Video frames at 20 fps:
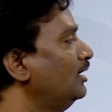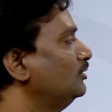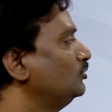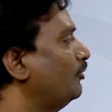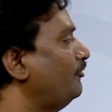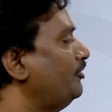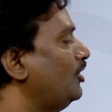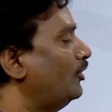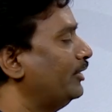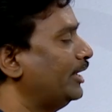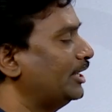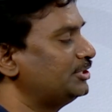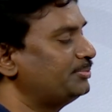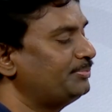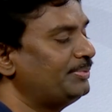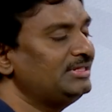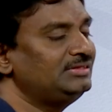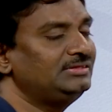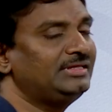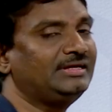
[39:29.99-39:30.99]
So we have to
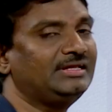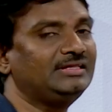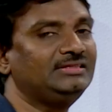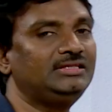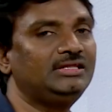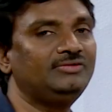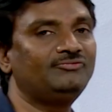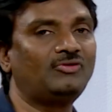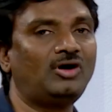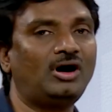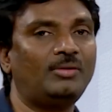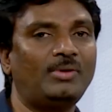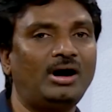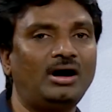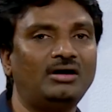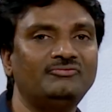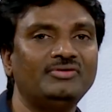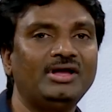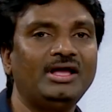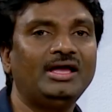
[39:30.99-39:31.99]
express that in the form
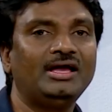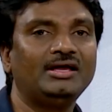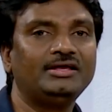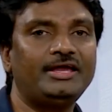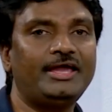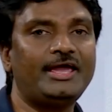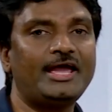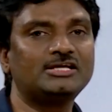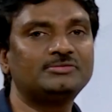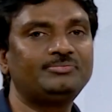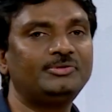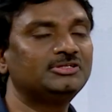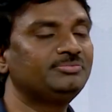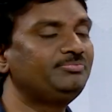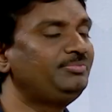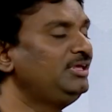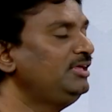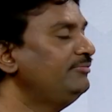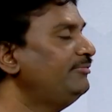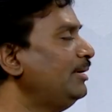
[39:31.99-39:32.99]
of ax plus
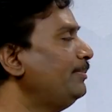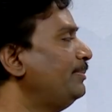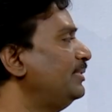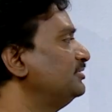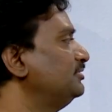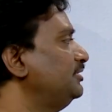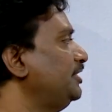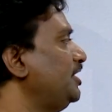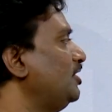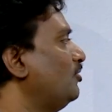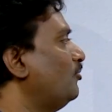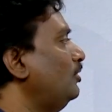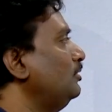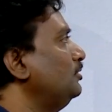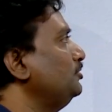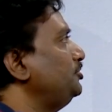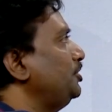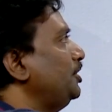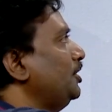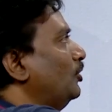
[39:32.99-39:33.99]
by plus c equal
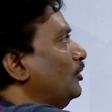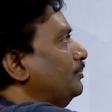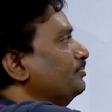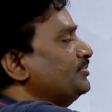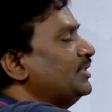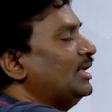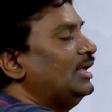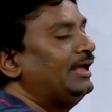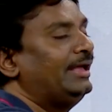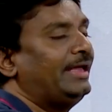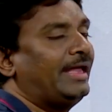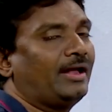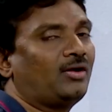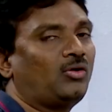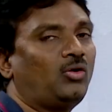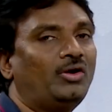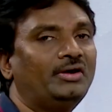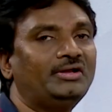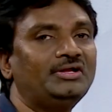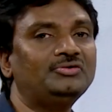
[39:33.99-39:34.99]
to 0.
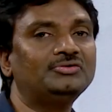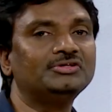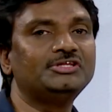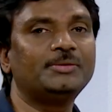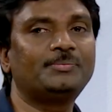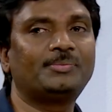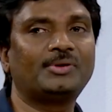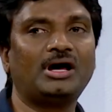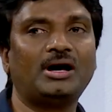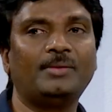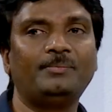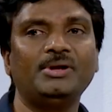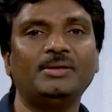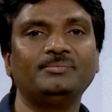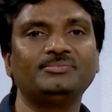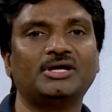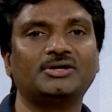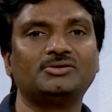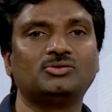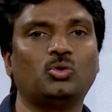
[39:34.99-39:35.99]
According to the
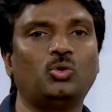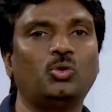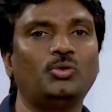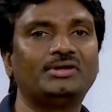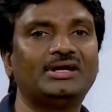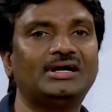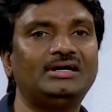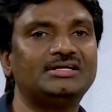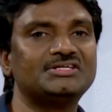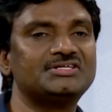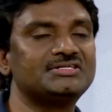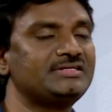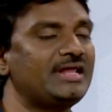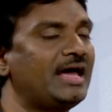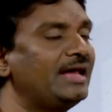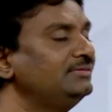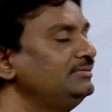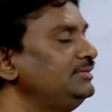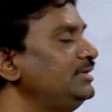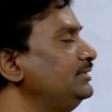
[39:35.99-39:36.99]
problem, the total
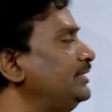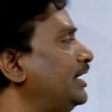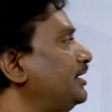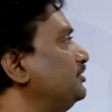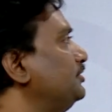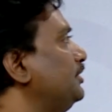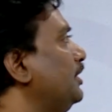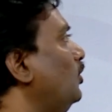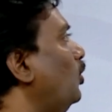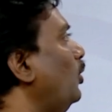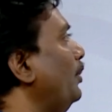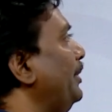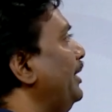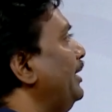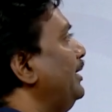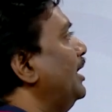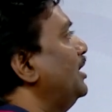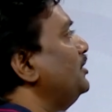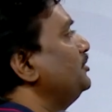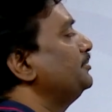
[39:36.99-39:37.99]
distance is x
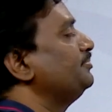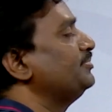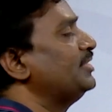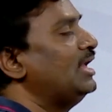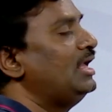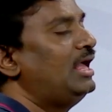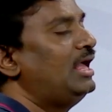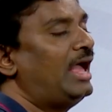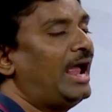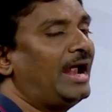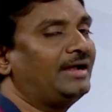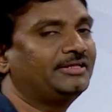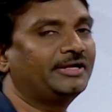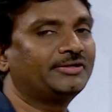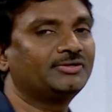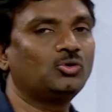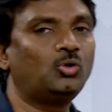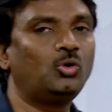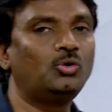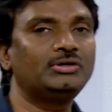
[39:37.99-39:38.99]
kilometers and
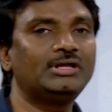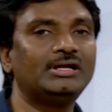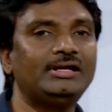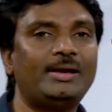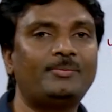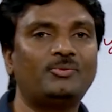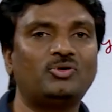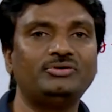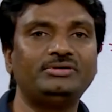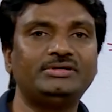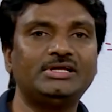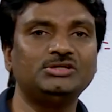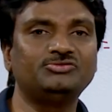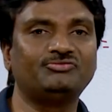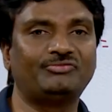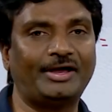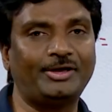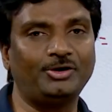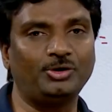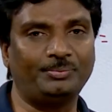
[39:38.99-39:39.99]
the total amount is
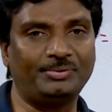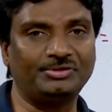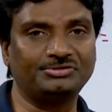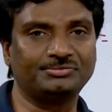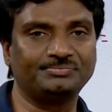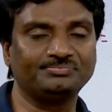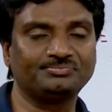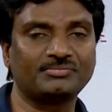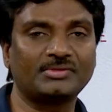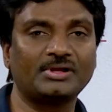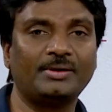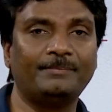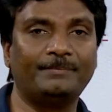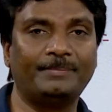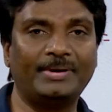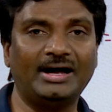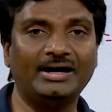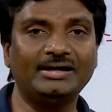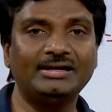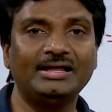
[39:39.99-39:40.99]
y rupees.
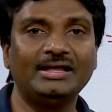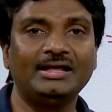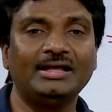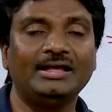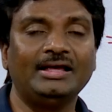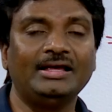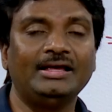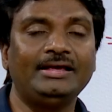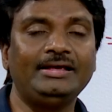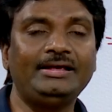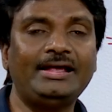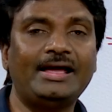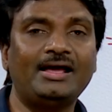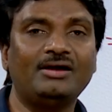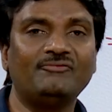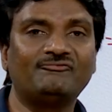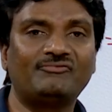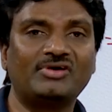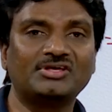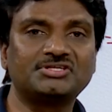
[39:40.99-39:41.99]
But
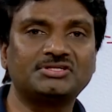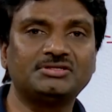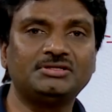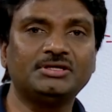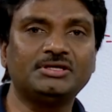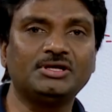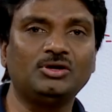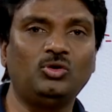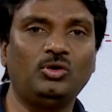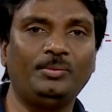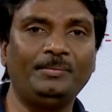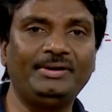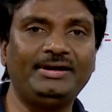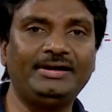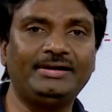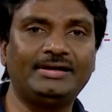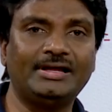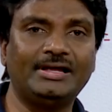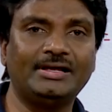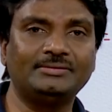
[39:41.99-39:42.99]
here, first
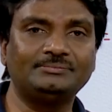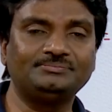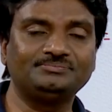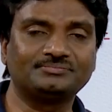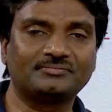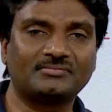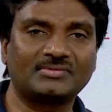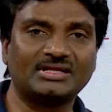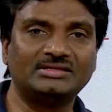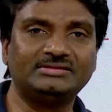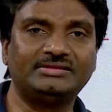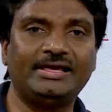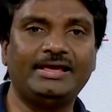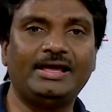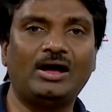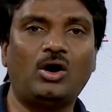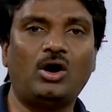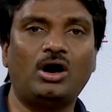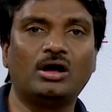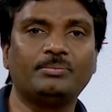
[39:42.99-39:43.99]
kilometer,
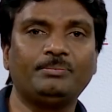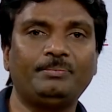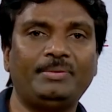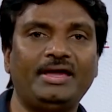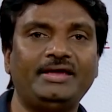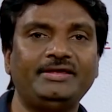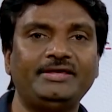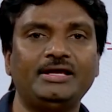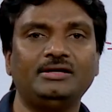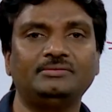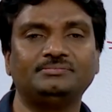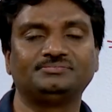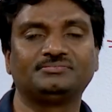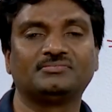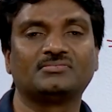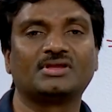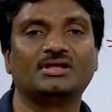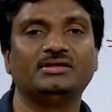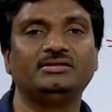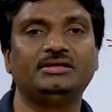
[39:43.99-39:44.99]
they are paying
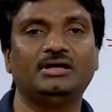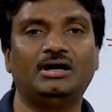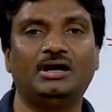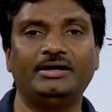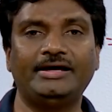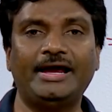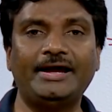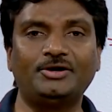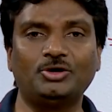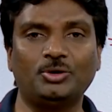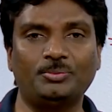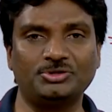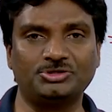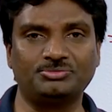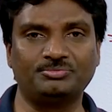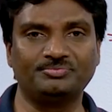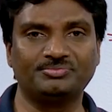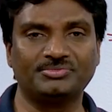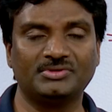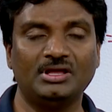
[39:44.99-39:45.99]
8
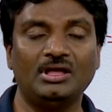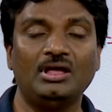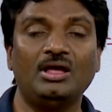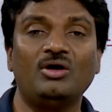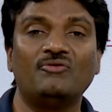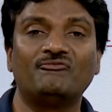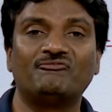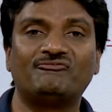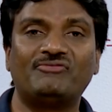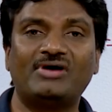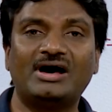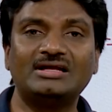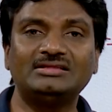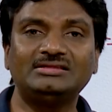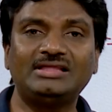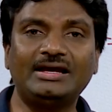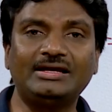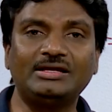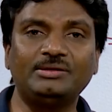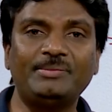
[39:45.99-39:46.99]
rupees. For
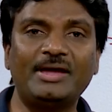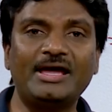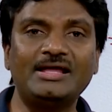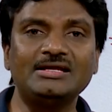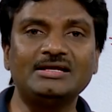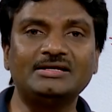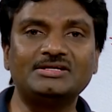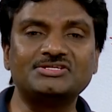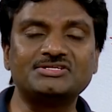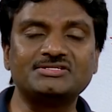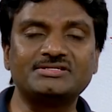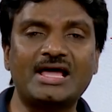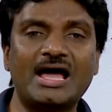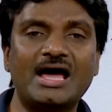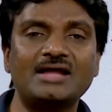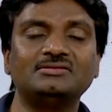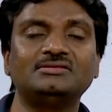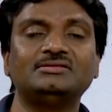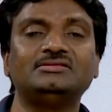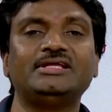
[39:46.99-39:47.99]
the remaining
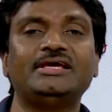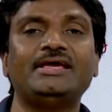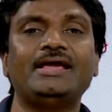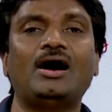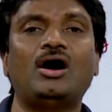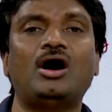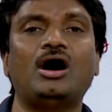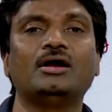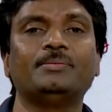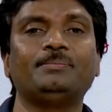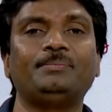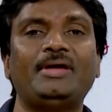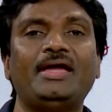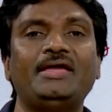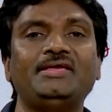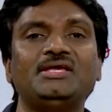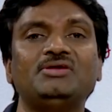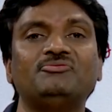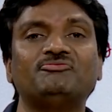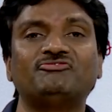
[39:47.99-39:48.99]
distance, they are
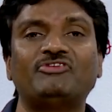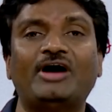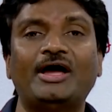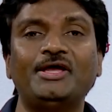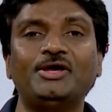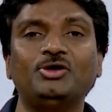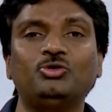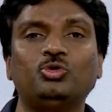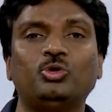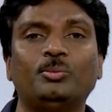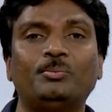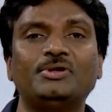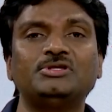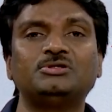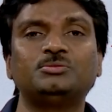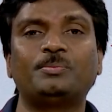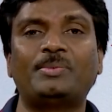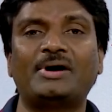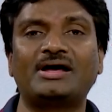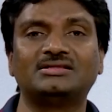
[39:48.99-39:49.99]
paying 5
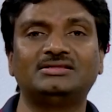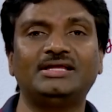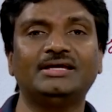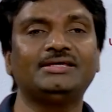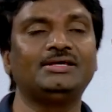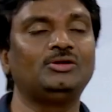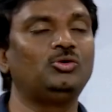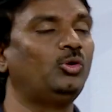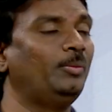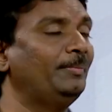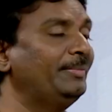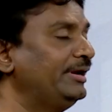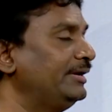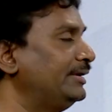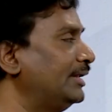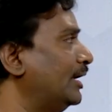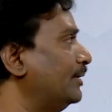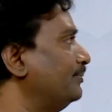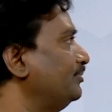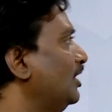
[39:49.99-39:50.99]
rupees per the
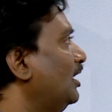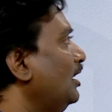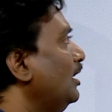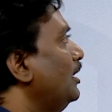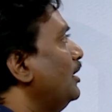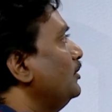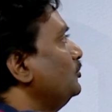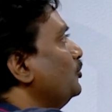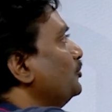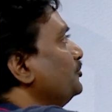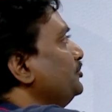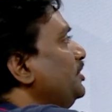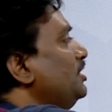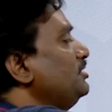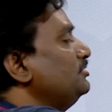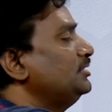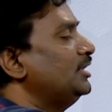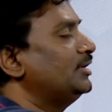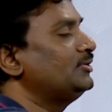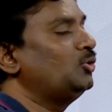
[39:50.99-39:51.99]
kilometer. So
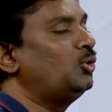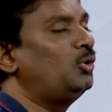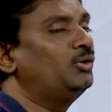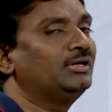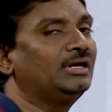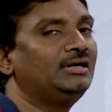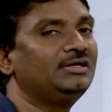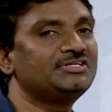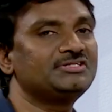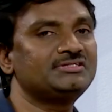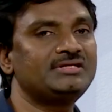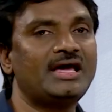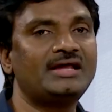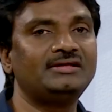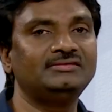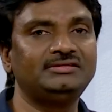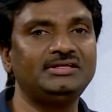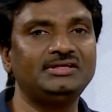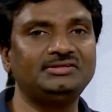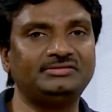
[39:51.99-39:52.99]
since the total
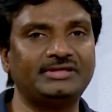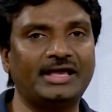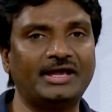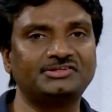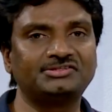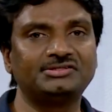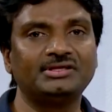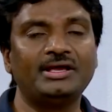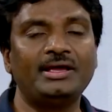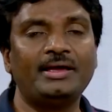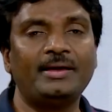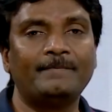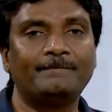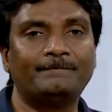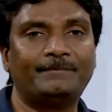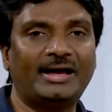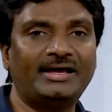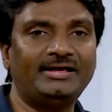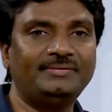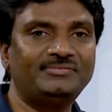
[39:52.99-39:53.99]
distance is x,
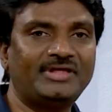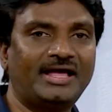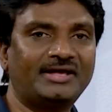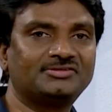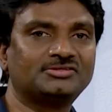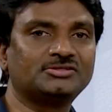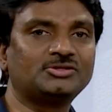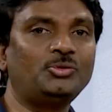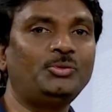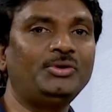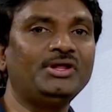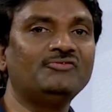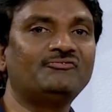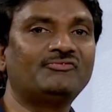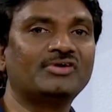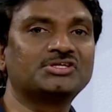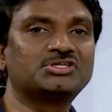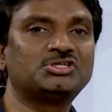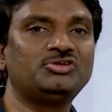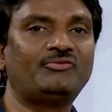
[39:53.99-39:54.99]
by excluding
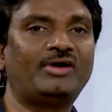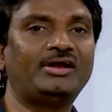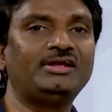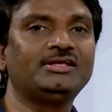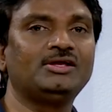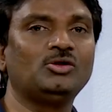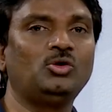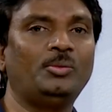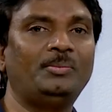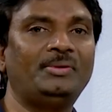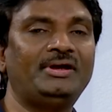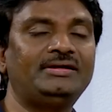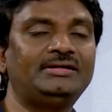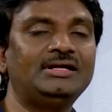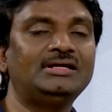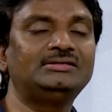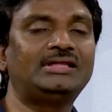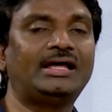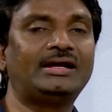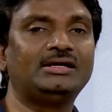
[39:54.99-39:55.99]
first 1
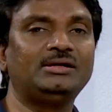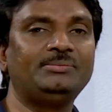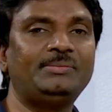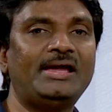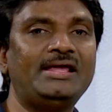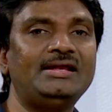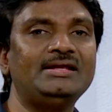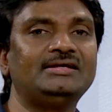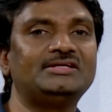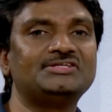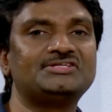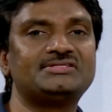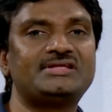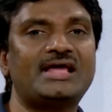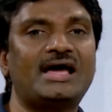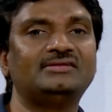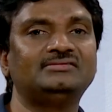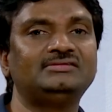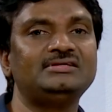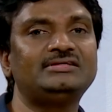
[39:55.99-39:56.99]
kilometer, the remaining
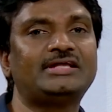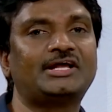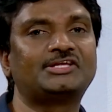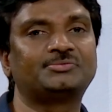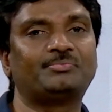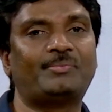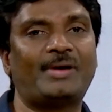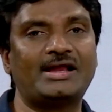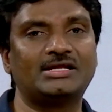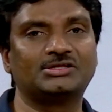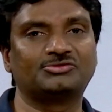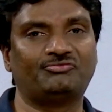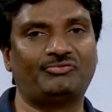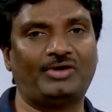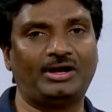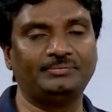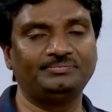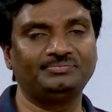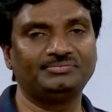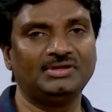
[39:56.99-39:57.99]
distance is x minus
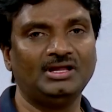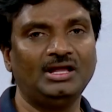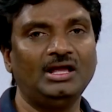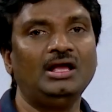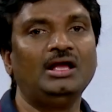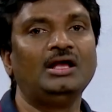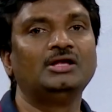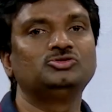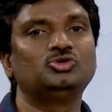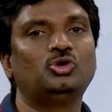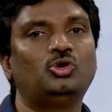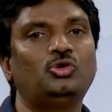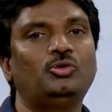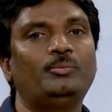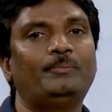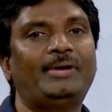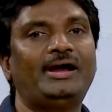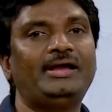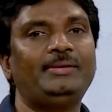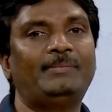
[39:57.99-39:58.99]
1. So
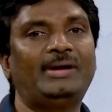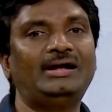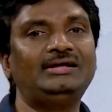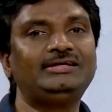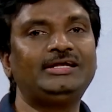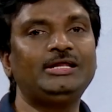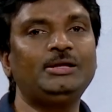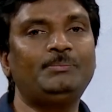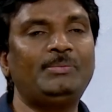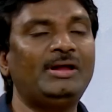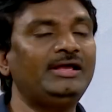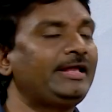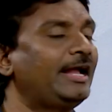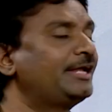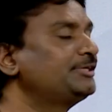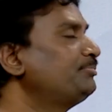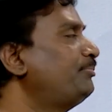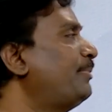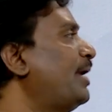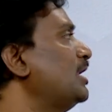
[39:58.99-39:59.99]
by multiplying
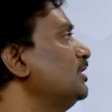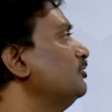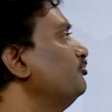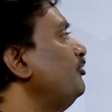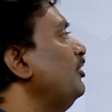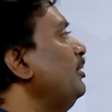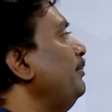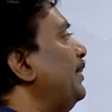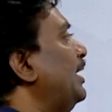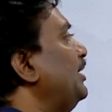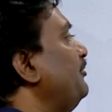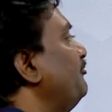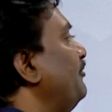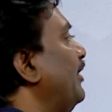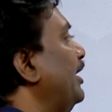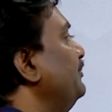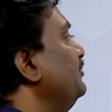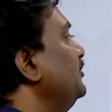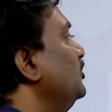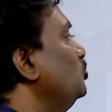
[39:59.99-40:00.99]
x minus 1 by
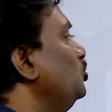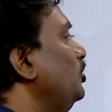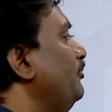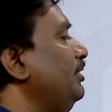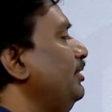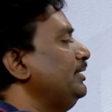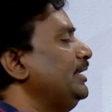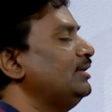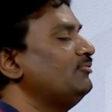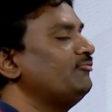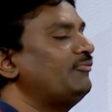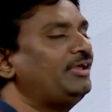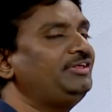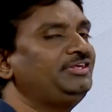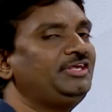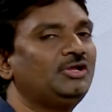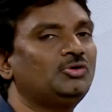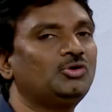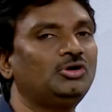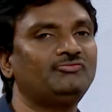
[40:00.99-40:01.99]
5, so get y
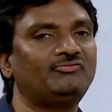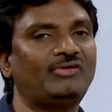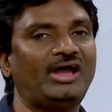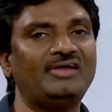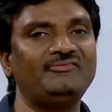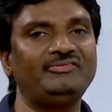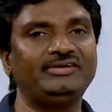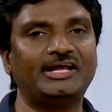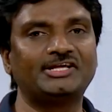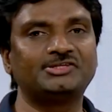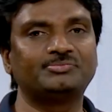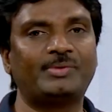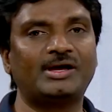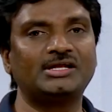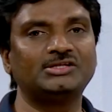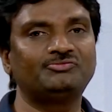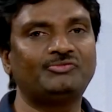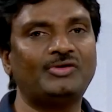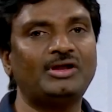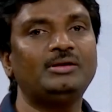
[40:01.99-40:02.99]
equal to 5 into x
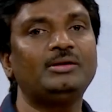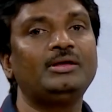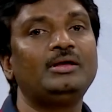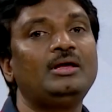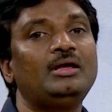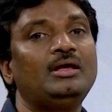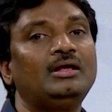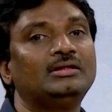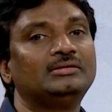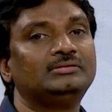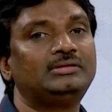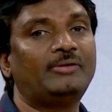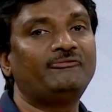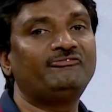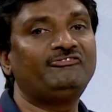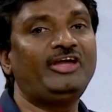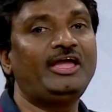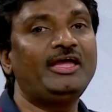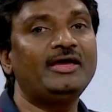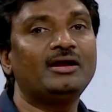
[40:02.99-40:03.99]
minus 1. The
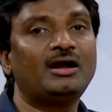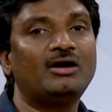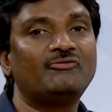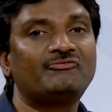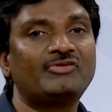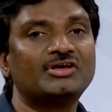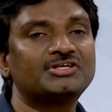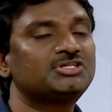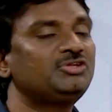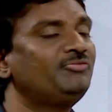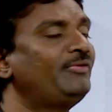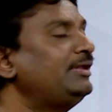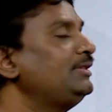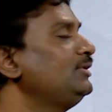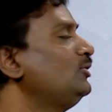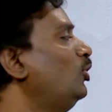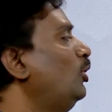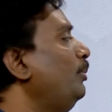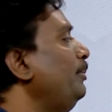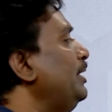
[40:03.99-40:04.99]
fare of first
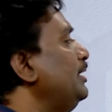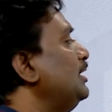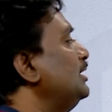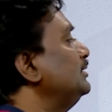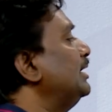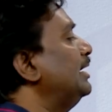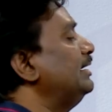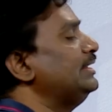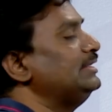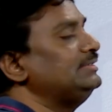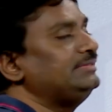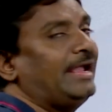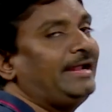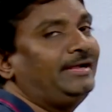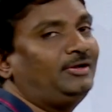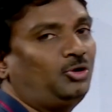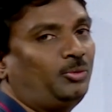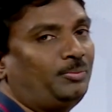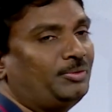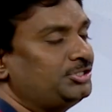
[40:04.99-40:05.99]
1 kilometer, that is
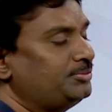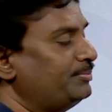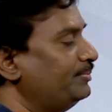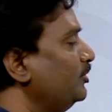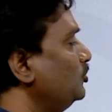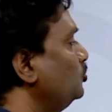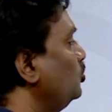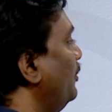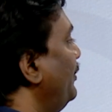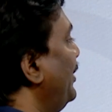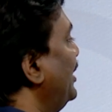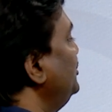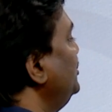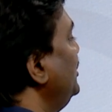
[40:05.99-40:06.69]
8 rupees. So by